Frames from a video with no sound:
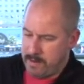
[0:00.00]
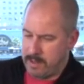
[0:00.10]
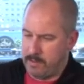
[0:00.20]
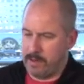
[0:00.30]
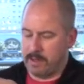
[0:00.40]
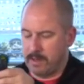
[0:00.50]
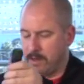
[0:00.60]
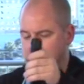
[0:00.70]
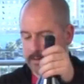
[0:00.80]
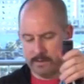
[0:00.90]
there we
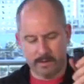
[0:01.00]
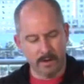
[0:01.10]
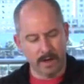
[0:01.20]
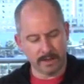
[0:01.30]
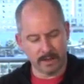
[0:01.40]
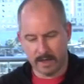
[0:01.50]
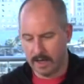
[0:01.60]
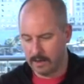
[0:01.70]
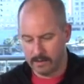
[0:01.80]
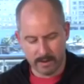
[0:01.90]
go. Nice
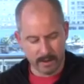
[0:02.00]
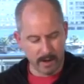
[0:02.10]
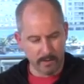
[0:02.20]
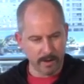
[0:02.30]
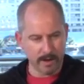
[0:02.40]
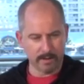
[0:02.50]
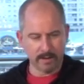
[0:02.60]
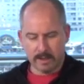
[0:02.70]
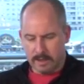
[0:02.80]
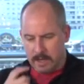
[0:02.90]
colour. Look at that. Wow.
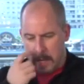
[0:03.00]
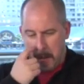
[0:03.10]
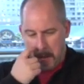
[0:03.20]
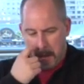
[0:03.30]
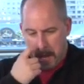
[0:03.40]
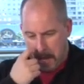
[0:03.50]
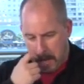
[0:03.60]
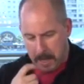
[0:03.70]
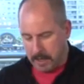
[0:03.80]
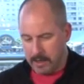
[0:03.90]

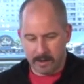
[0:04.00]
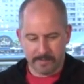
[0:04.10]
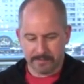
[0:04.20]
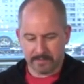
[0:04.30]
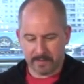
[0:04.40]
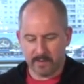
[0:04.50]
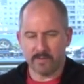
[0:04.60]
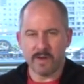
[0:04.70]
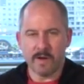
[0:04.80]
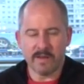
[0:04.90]
Uh,
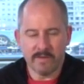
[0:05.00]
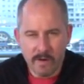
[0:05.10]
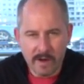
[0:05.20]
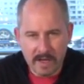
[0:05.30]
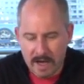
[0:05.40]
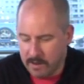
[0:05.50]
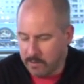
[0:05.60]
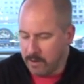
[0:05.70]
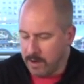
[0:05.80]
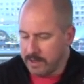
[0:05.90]
very, very young
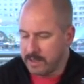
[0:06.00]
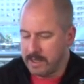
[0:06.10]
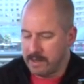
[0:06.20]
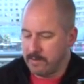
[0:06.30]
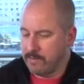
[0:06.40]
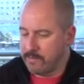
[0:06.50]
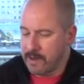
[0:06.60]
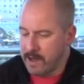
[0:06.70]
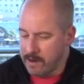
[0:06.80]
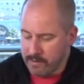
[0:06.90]
wine here.
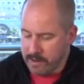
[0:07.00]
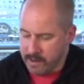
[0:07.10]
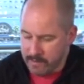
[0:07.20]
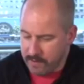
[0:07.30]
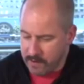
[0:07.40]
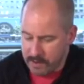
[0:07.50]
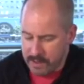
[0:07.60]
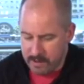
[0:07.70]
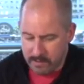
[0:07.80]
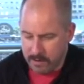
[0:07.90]
Very, very
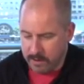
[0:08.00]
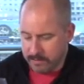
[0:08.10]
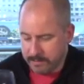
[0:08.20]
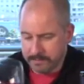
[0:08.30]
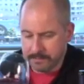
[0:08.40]
young wine.